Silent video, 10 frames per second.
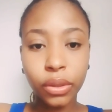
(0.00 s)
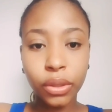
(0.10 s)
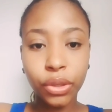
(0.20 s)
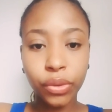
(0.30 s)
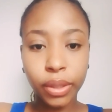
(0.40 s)

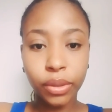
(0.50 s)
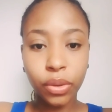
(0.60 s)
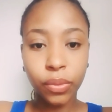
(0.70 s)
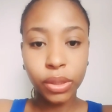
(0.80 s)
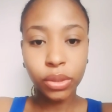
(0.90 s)
you can know
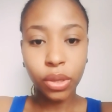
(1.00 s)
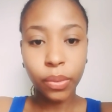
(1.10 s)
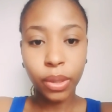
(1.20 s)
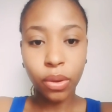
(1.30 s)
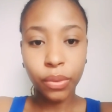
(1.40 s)
what's
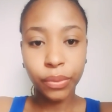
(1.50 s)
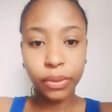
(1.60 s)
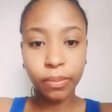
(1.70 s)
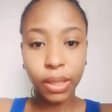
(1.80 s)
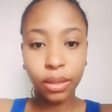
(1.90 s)
going on
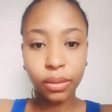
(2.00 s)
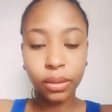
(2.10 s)
with me.